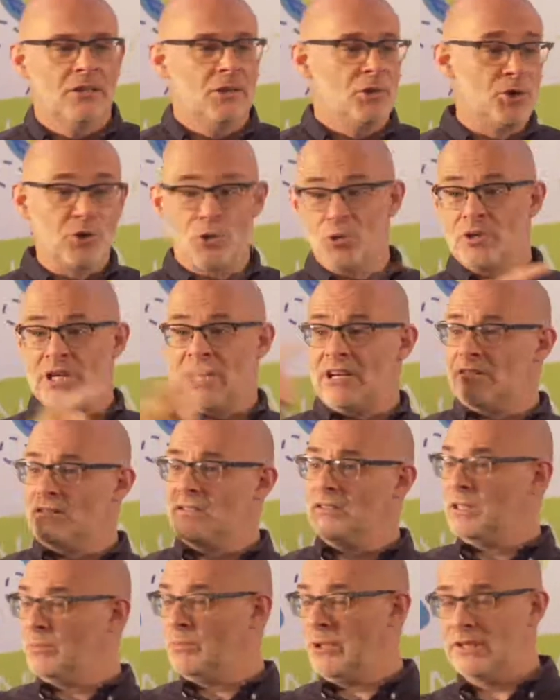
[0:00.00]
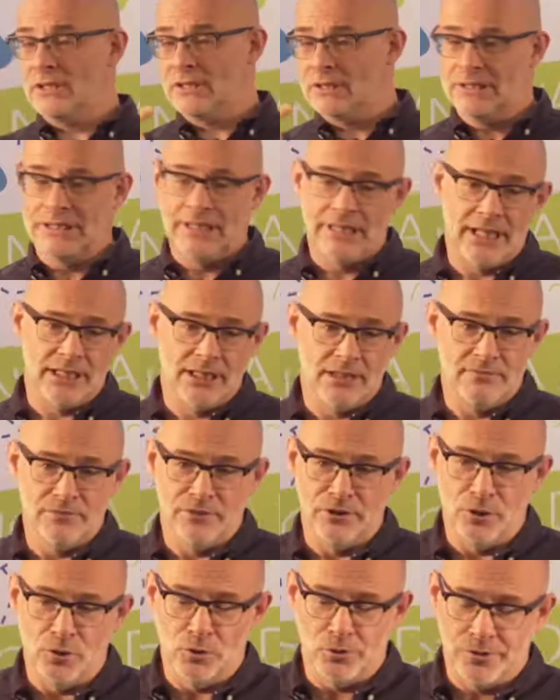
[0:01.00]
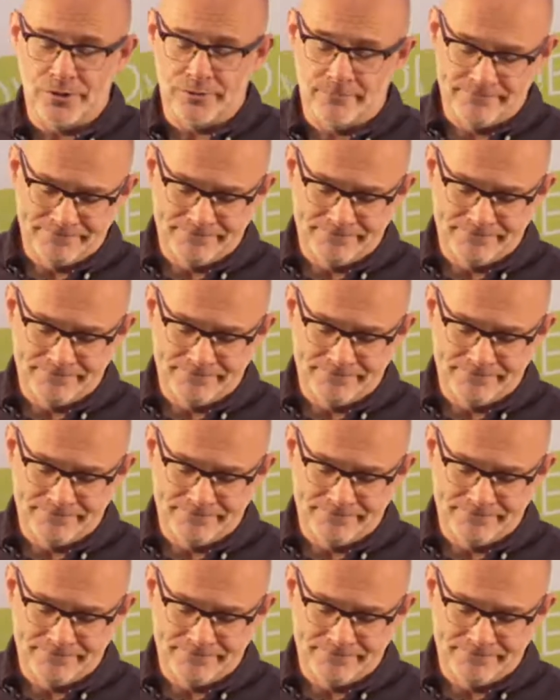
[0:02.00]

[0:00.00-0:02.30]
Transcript: Joe talked about the lack of inclusion.